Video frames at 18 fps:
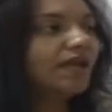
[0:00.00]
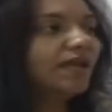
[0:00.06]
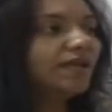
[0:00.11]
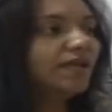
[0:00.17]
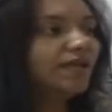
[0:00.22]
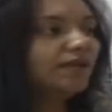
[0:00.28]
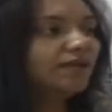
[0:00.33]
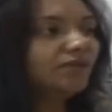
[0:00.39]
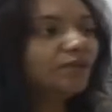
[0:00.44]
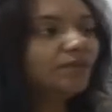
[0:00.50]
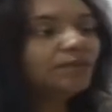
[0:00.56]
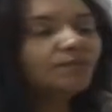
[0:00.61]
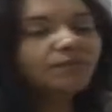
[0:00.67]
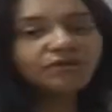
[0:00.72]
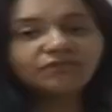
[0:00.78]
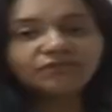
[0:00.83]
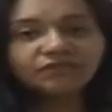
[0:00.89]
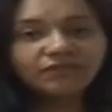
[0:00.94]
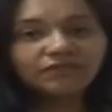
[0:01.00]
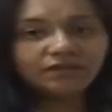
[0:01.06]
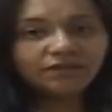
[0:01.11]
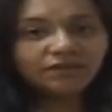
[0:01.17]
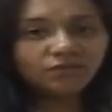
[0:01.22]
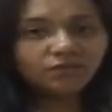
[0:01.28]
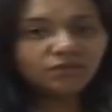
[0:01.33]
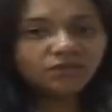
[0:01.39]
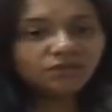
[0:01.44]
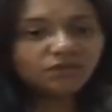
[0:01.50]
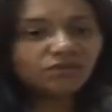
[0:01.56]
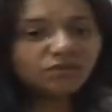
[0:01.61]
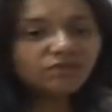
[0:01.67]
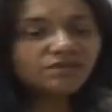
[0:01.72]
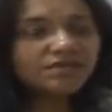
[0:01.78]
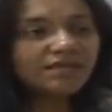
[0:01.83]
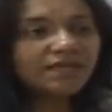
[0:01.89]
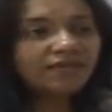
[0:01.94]
Number 3, we
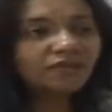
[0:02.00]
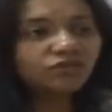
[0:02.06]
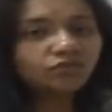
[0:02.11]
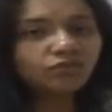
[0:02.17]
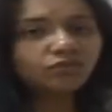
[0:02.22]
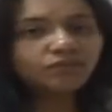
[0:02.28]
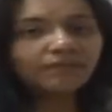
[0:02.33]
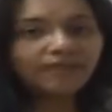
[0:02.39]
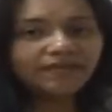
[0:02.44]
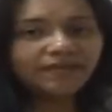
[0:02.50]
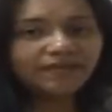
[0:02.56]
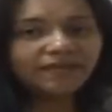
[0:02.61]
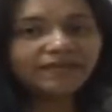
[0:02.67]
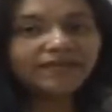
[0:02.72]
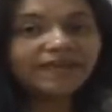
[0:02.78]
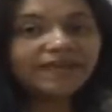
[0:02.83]
use it to make